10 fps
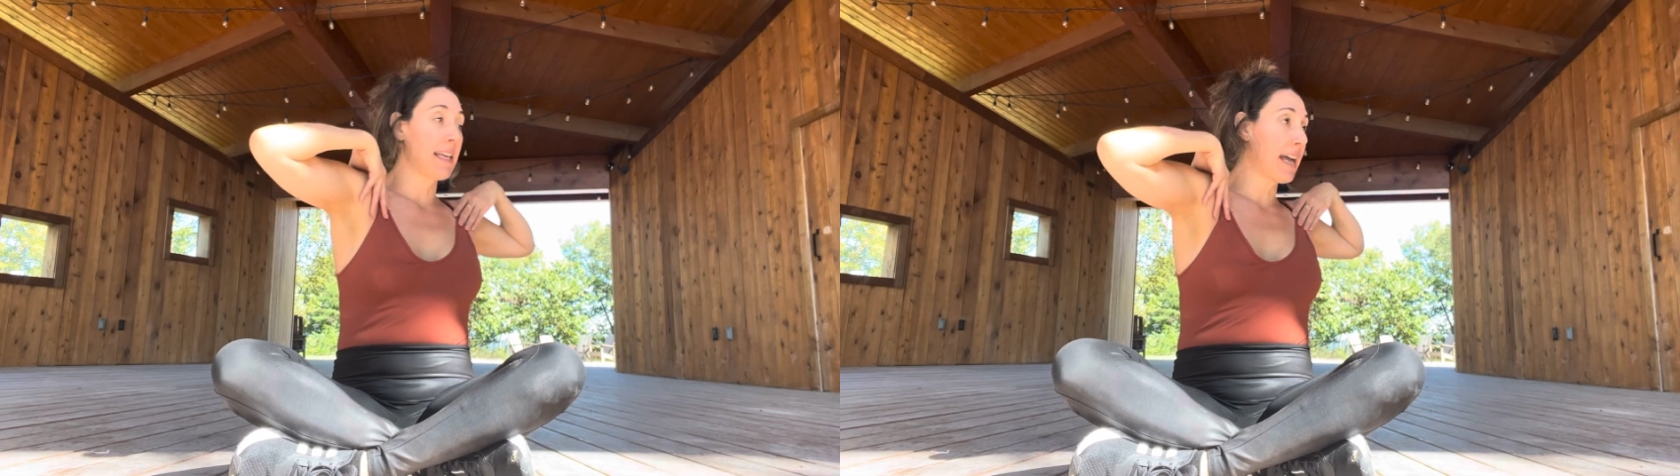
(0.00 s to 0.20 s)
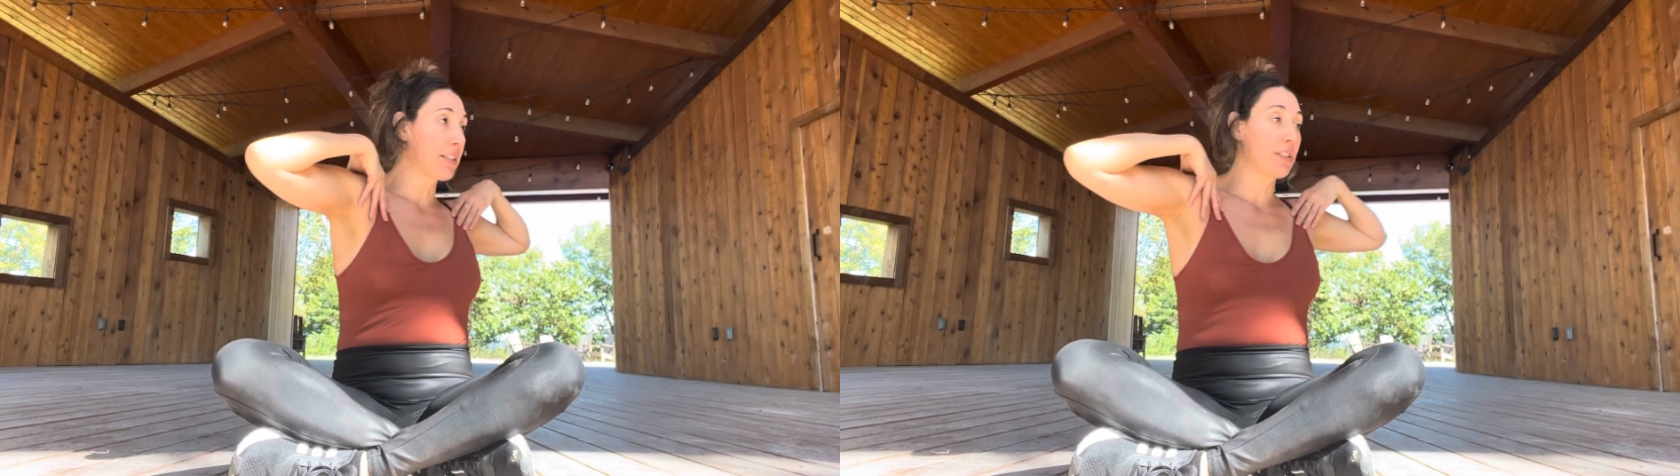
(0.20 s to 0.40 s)

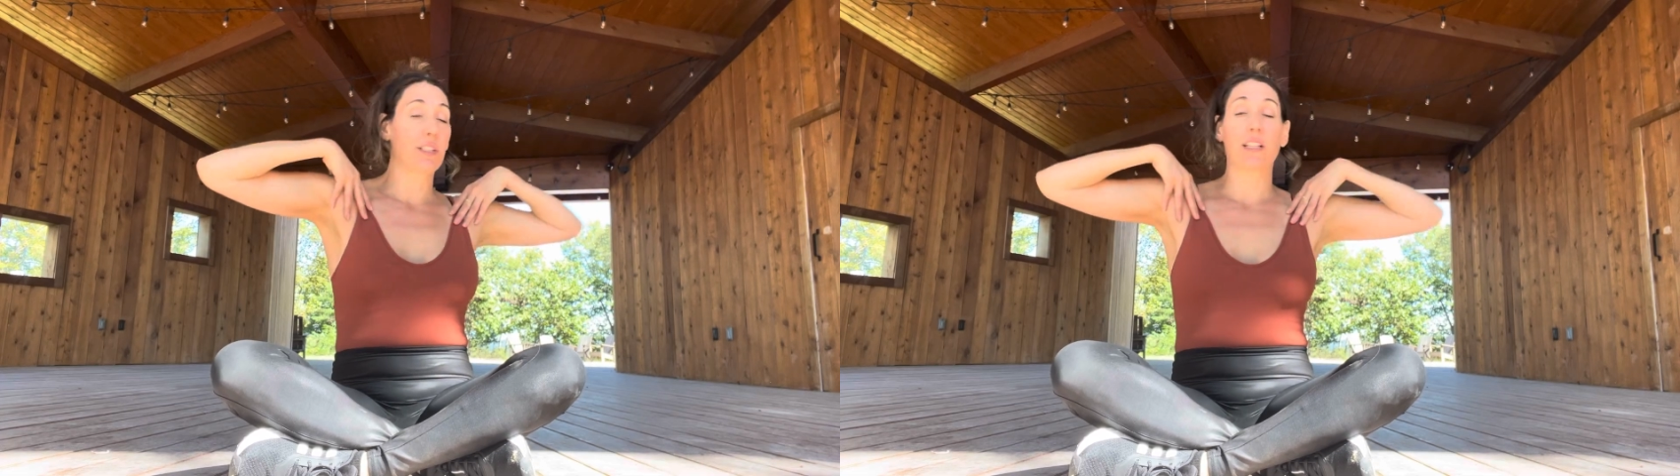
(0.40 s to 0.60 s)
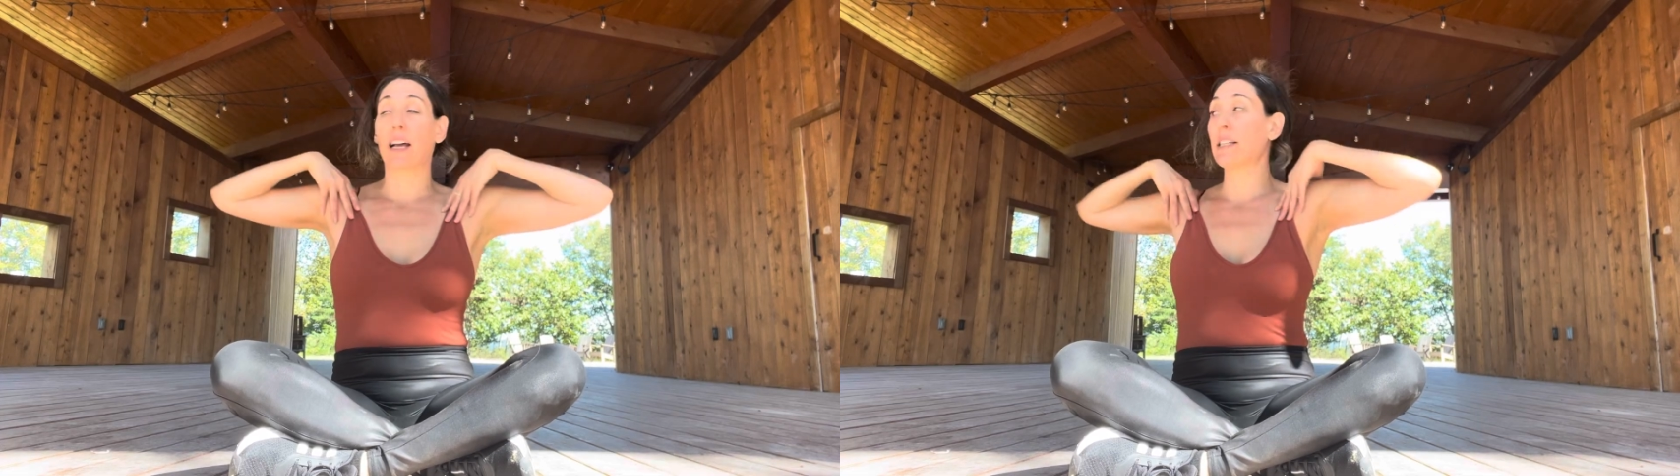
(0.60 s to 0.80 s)

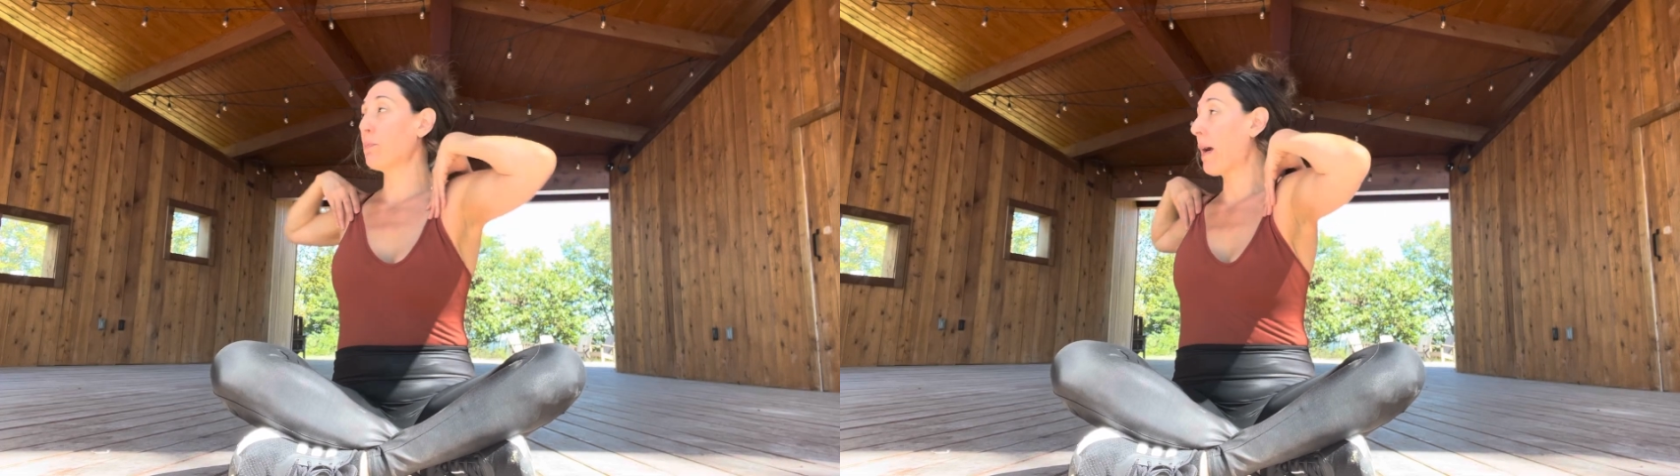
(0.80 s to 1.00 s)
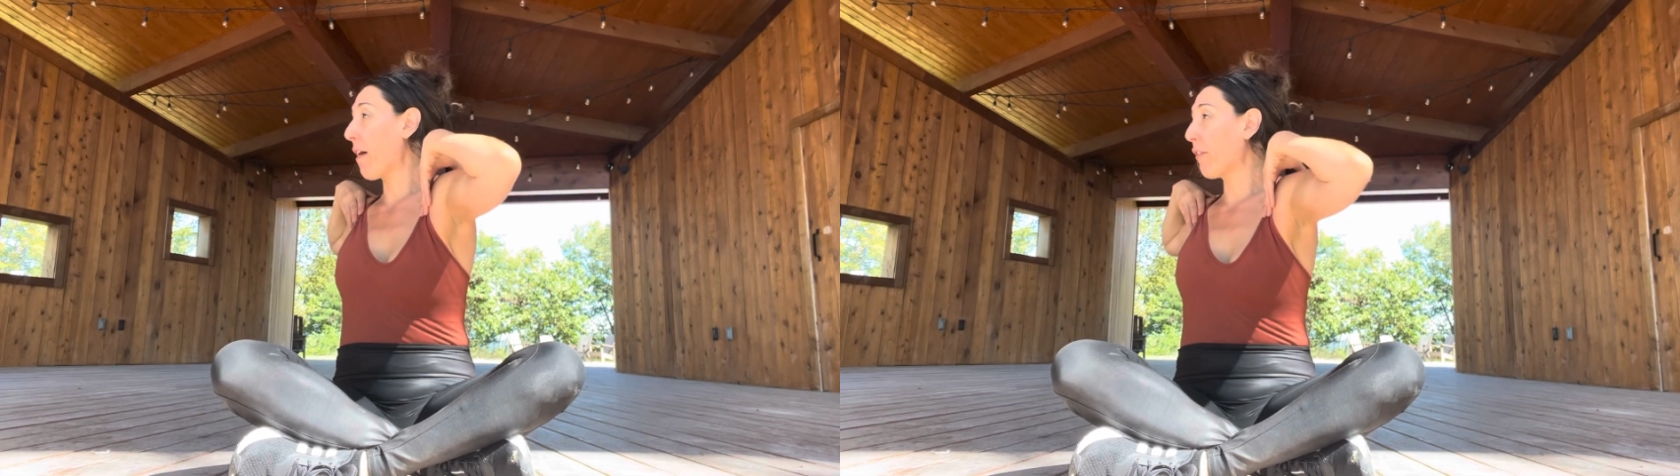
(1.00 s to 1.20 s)
exercise.
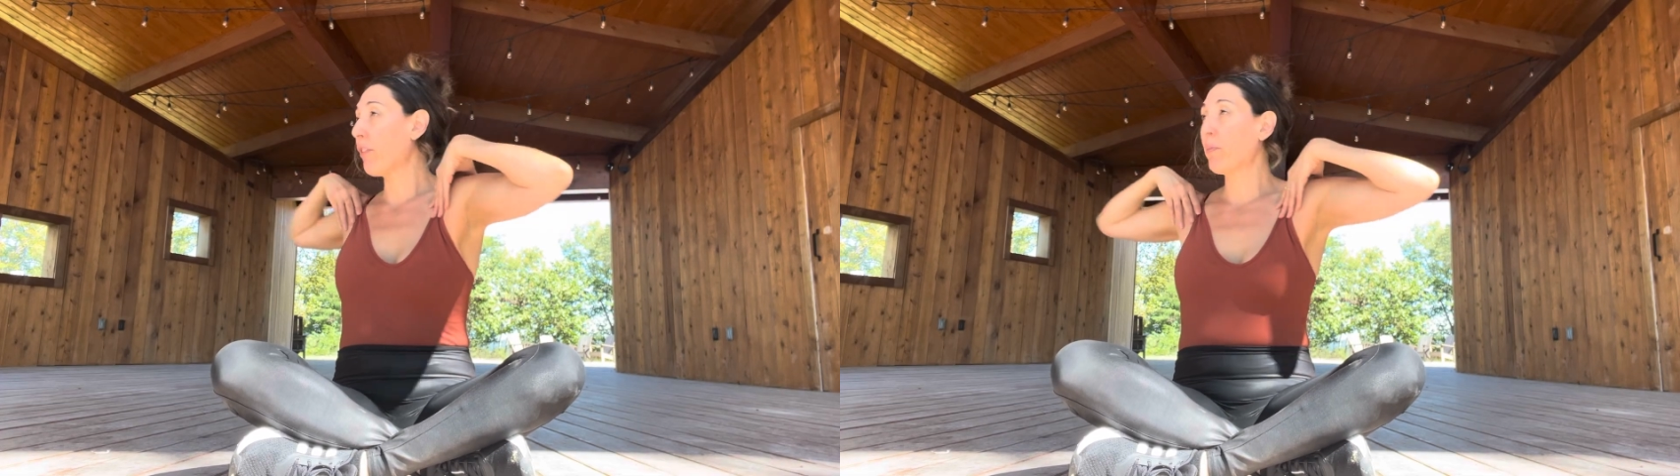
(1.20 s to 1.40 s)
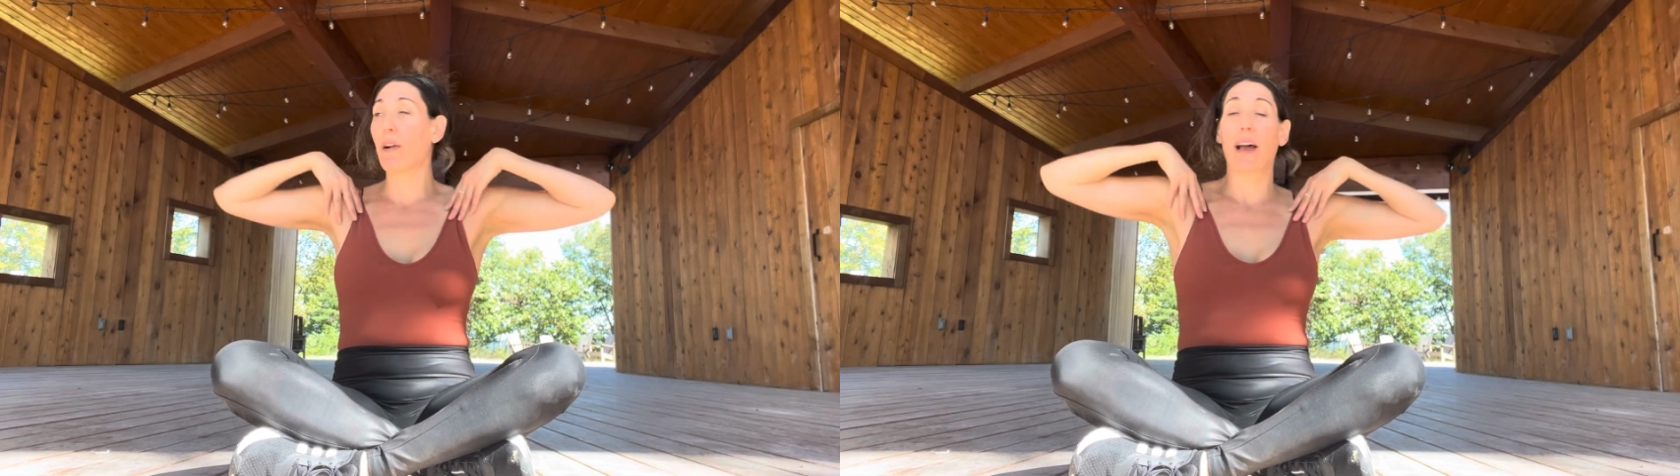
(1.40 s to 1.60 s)

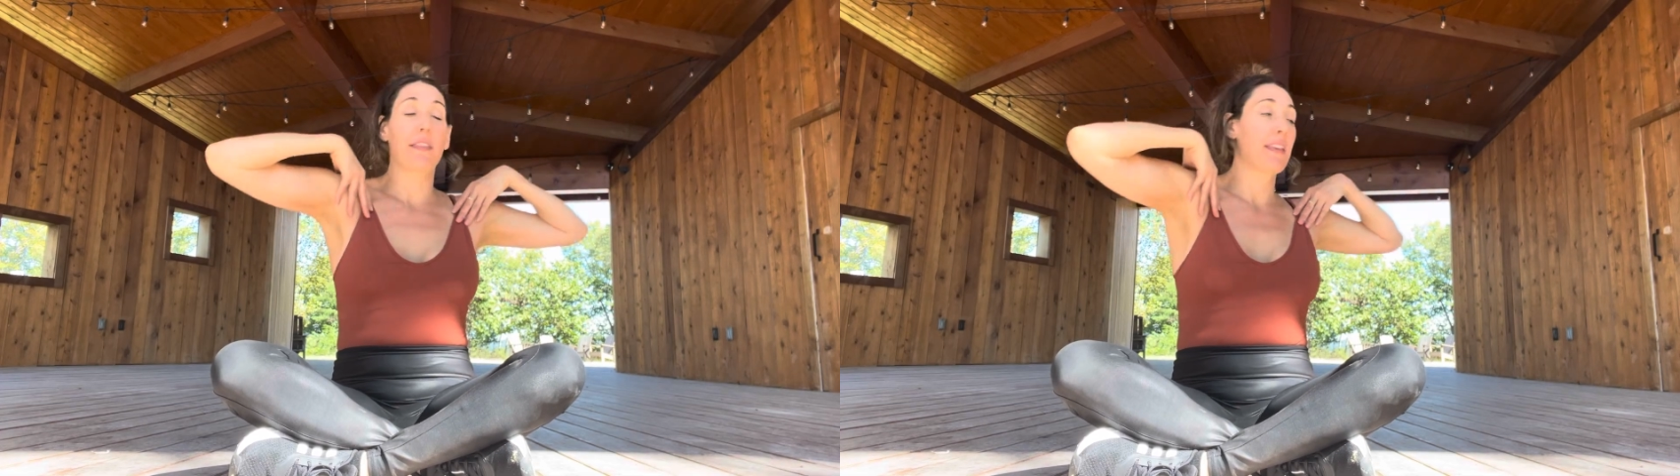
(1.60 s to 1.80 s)
Powerful breath.